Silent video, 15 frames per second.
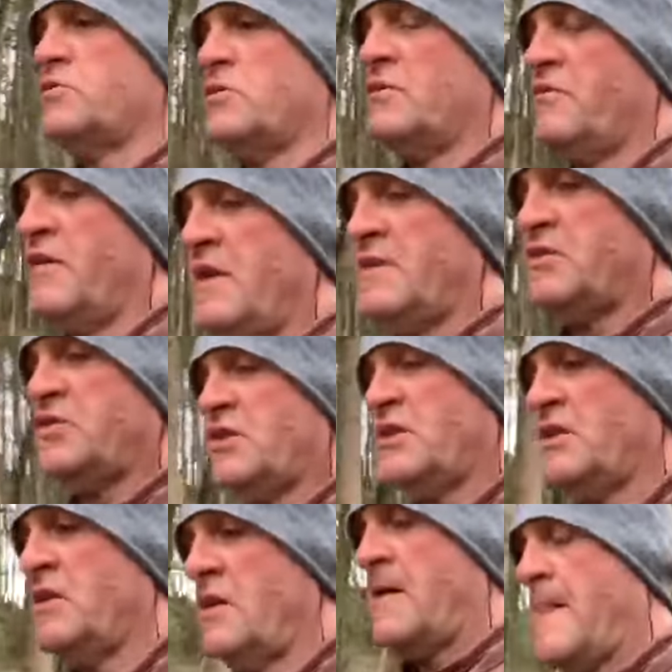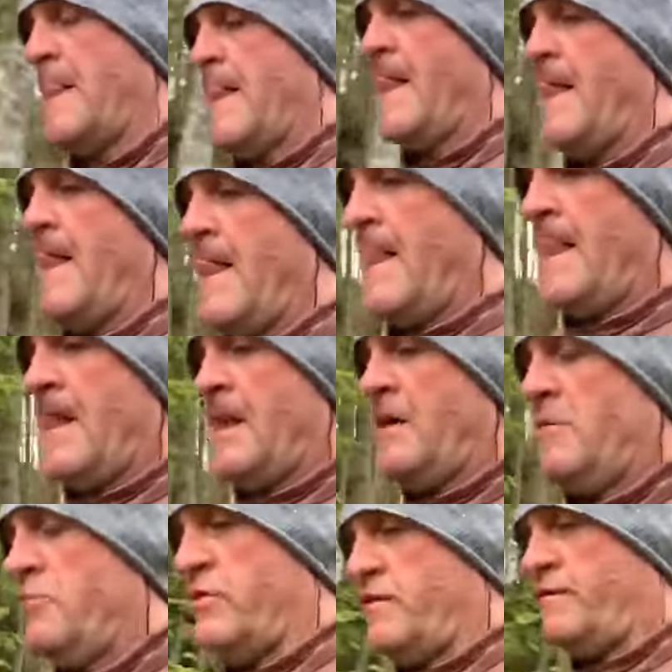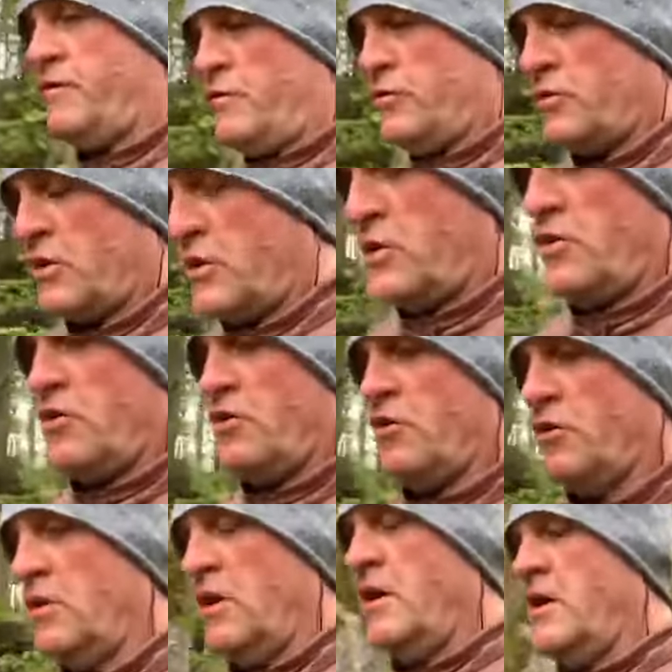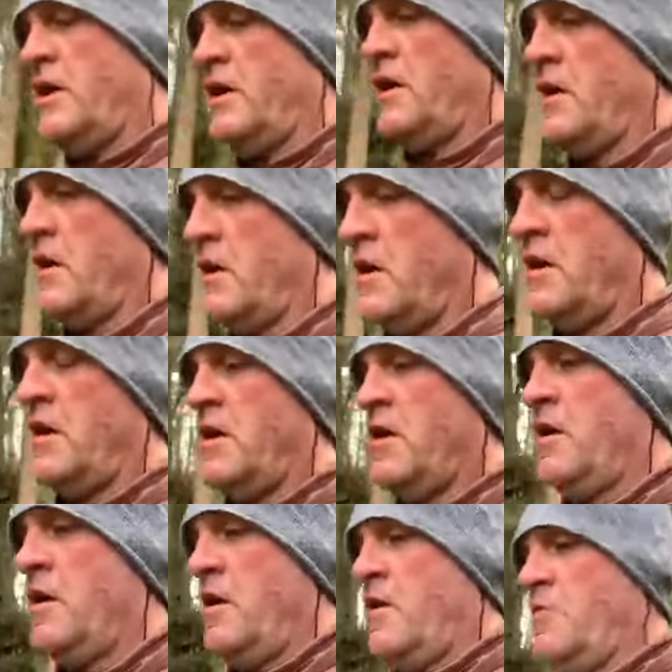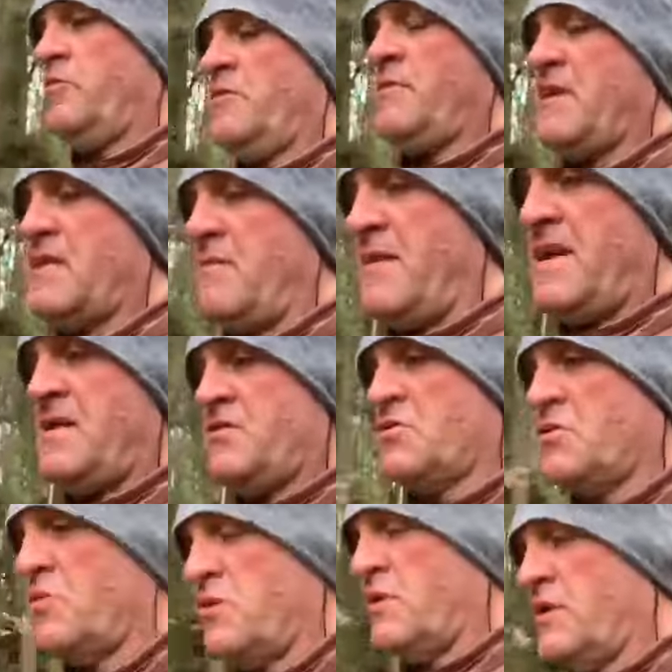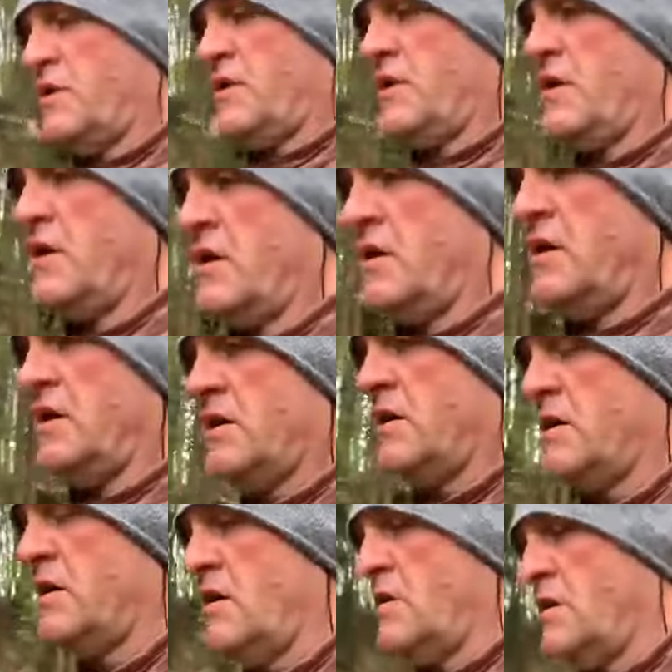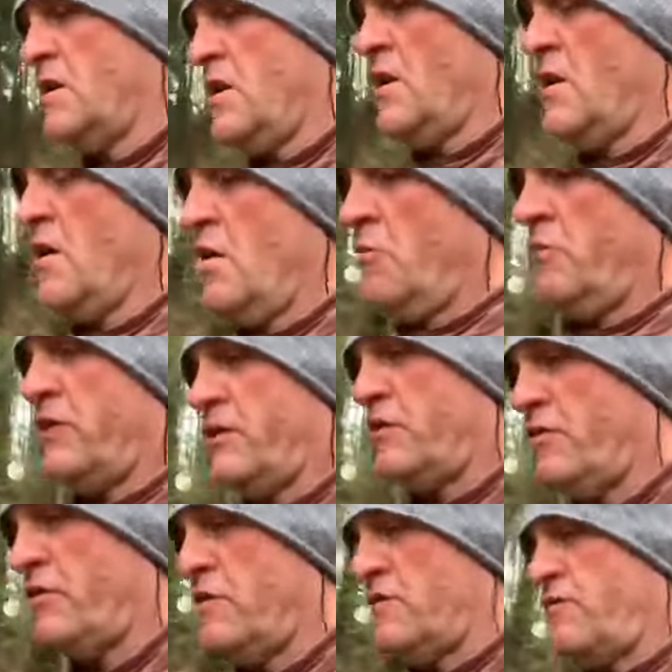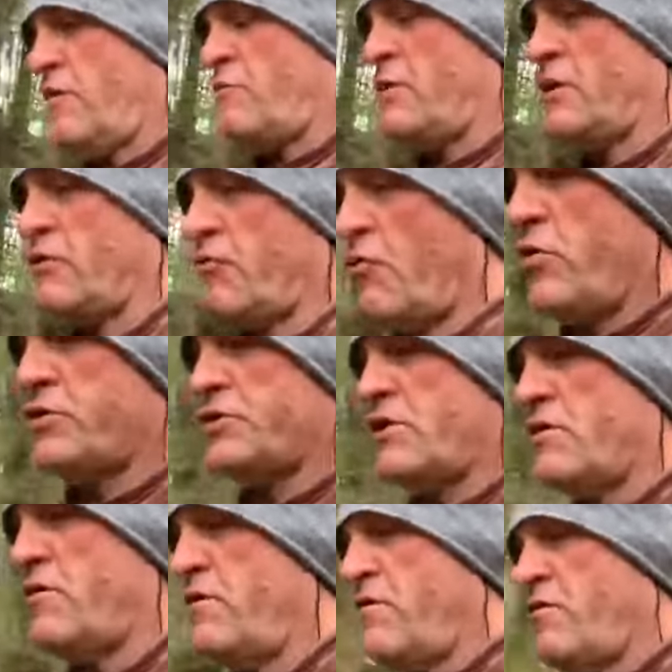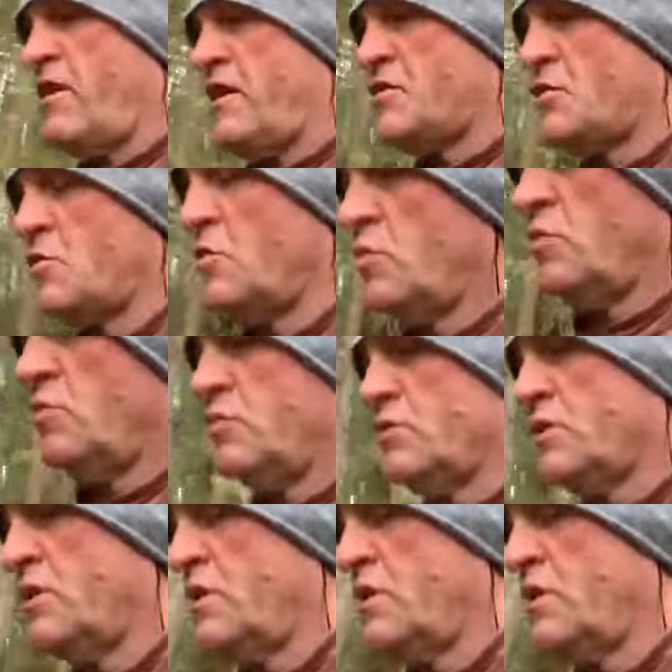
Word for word: to adventure. We refuse the call. We meet the mentor. We cross the, we crossed the threshold.